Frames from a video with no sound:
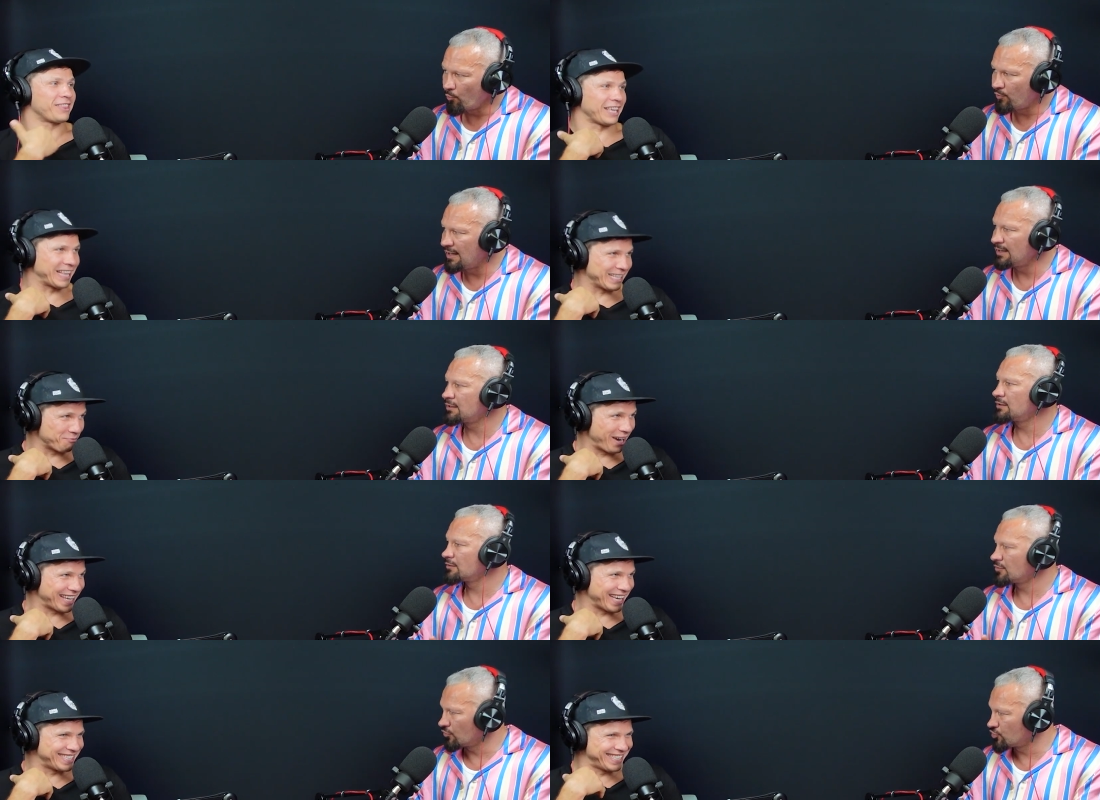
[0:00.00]
Speaker 1: I think that's my
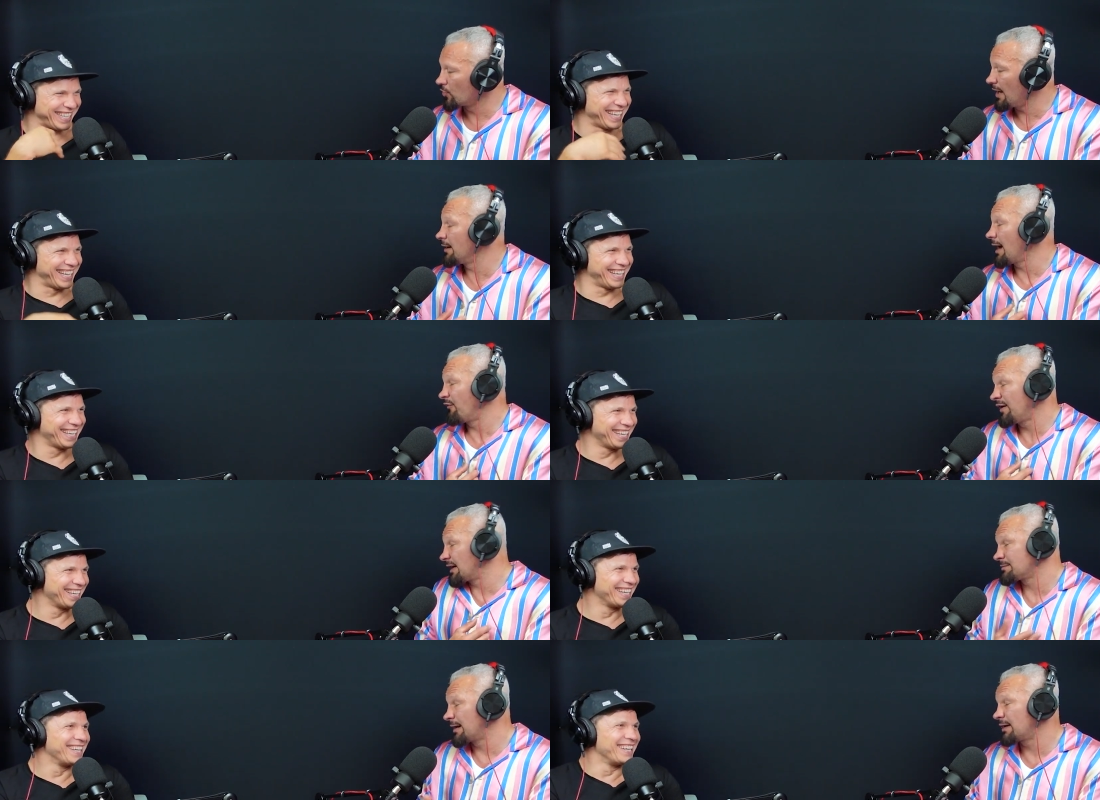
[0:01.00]
case. Control. And I think
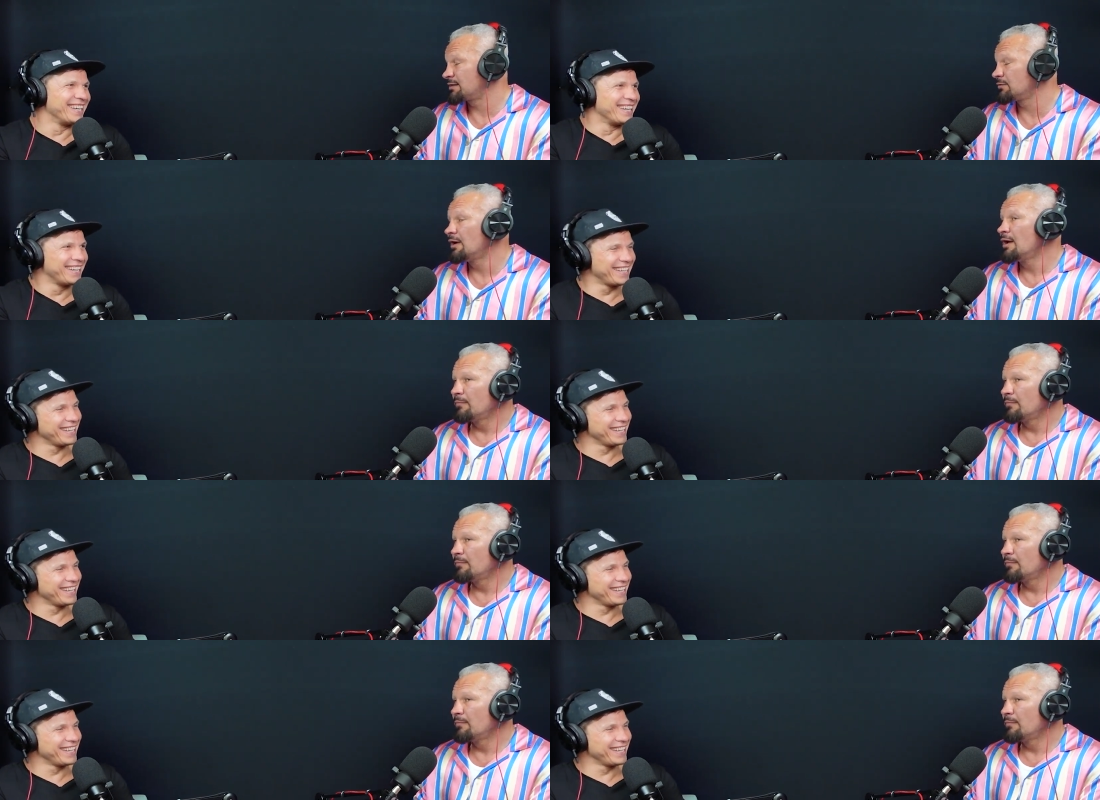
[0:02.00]
that's my case too.